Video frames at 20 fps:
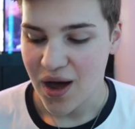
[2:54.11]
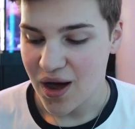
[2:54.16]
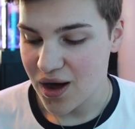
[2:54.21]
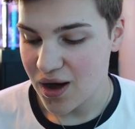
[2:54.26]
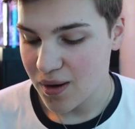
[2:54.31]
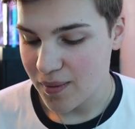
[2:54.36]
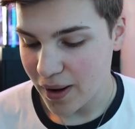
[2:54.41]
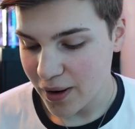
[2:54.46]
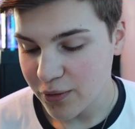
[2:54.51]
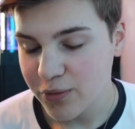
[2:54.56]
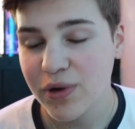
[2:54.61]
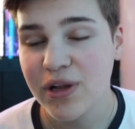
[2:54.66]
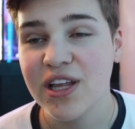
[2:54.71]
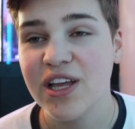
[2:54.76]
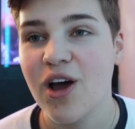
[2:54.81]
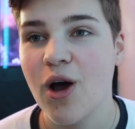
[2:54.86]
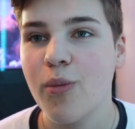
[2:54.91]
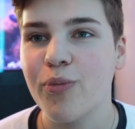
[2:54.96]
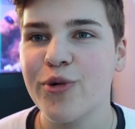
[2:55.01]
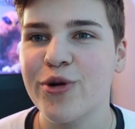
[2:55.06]
Um, I really
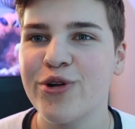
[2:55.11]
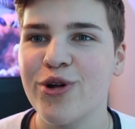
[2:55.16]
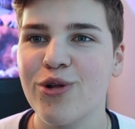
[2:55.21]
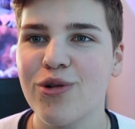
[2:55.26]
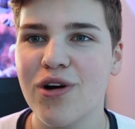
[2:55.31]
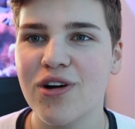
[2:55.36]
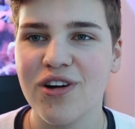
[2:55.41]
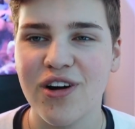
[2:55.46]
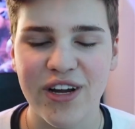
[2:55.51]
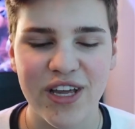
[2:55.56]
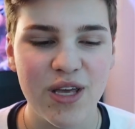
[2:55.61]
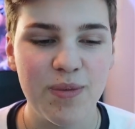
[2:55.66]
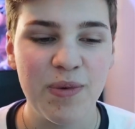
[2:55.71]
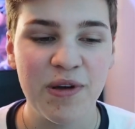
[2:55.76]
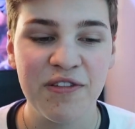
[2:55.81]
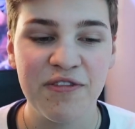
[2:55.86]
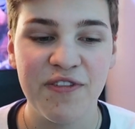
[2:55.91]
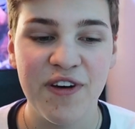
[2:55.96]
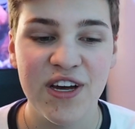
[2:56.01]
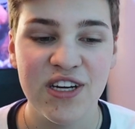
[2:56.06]
hope they're no longer
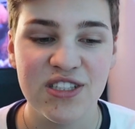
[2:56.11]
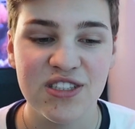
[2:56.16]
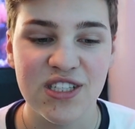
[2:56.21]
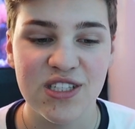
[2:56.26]
keeping fish.